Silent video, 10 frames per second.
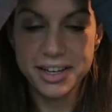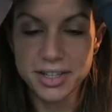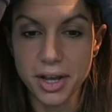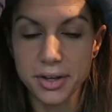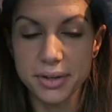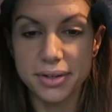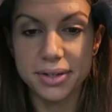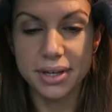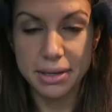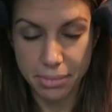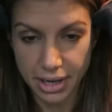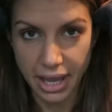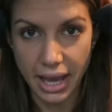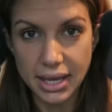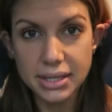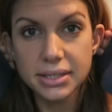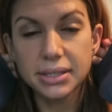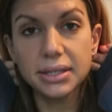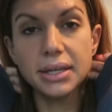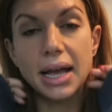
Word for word: So in my case,